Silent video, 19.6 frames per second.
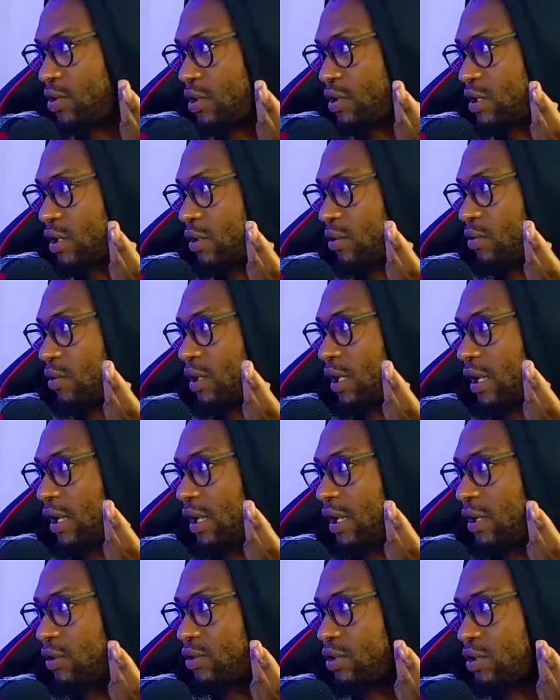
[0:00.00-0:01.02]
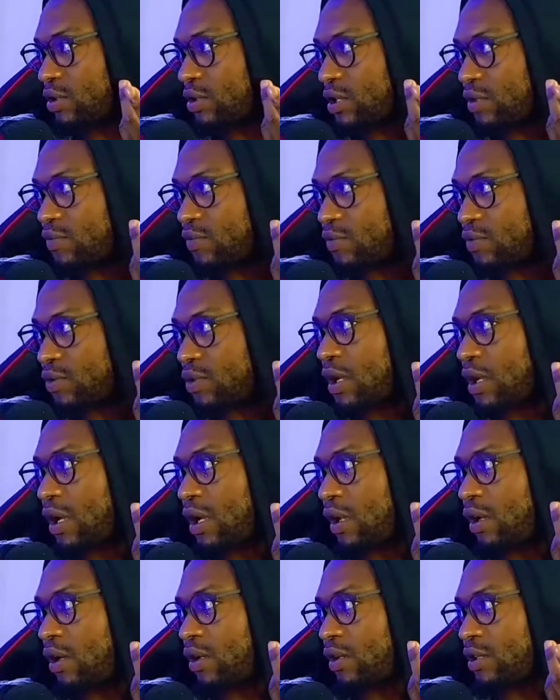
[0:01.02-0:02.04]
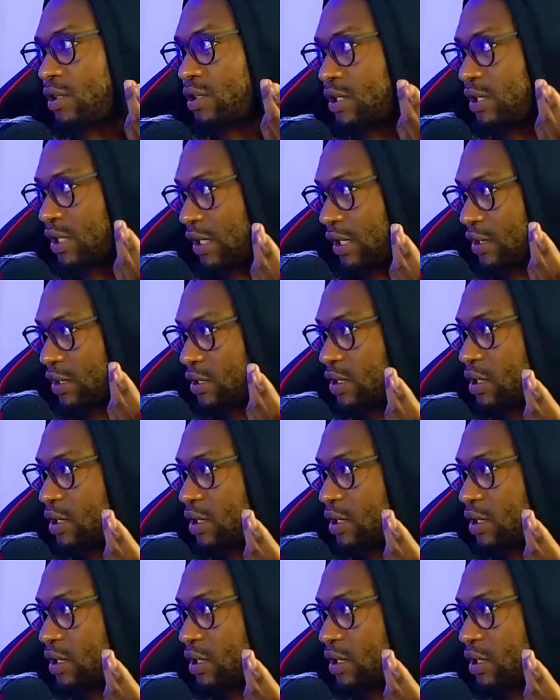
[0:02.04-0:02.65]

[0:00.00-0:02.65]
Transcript: you say looking at how successful an artist is,